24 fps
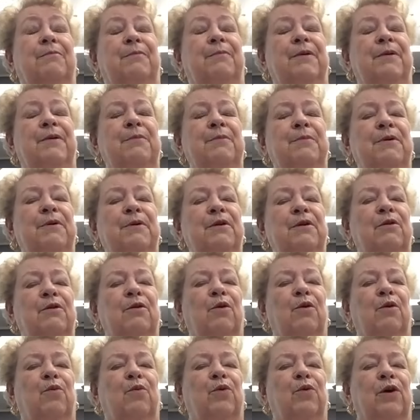
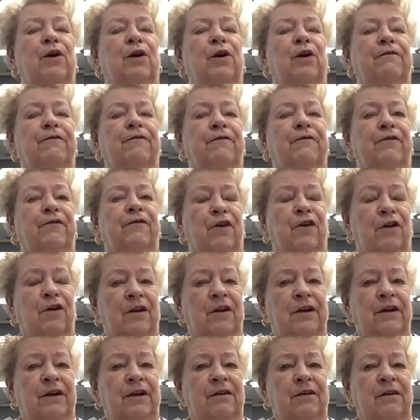People were
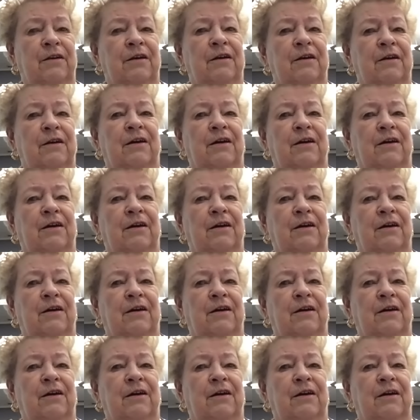falling